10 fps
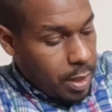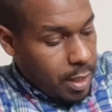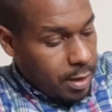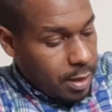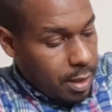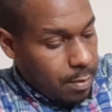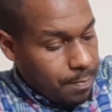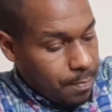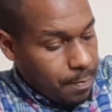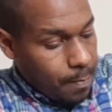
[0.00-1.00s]
time,
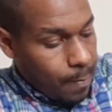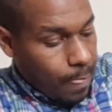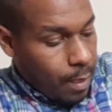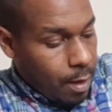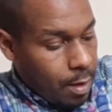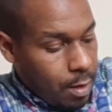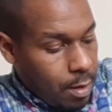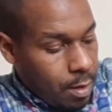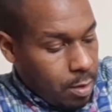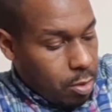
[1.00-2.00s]

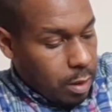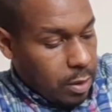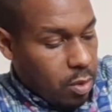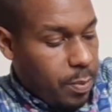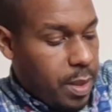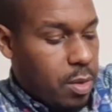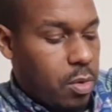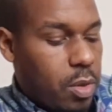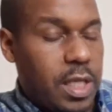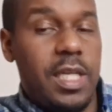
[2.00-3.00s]
or a little bit on
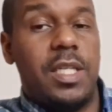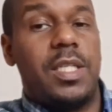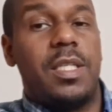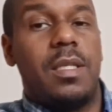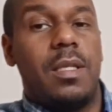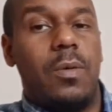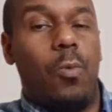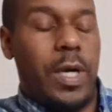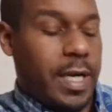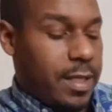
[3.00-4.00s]
each, one
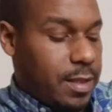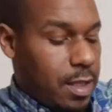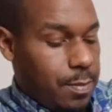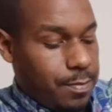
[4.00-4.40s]
at a time,